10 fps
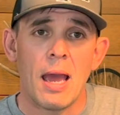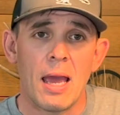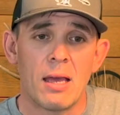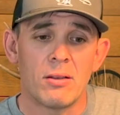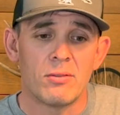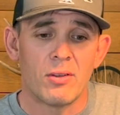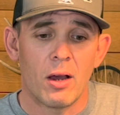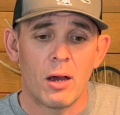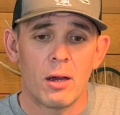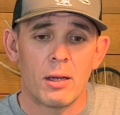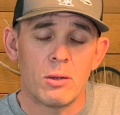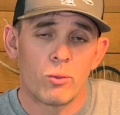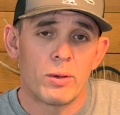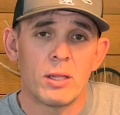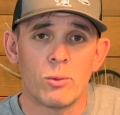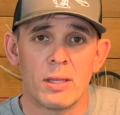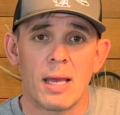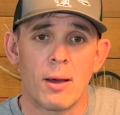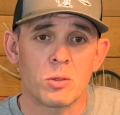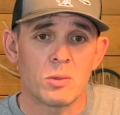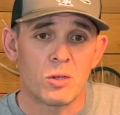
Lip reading: And it really helps me.